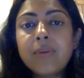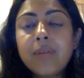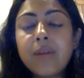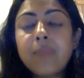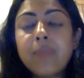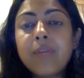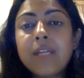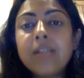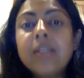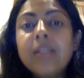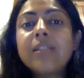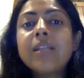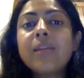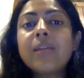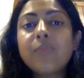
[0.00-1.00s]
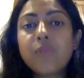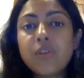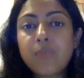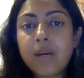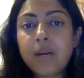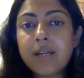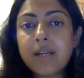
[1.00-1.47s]
that pregnancy and
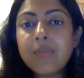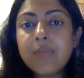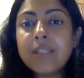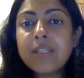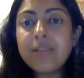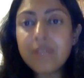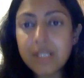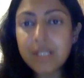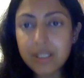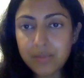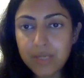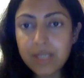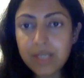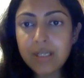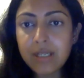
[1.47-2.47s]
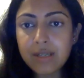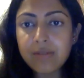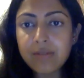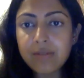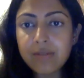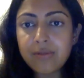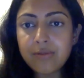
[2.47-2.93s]
postpartum is a difficult period
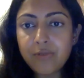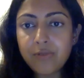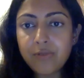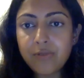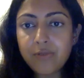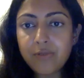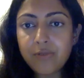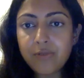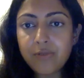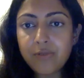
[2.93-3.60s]
for any mother.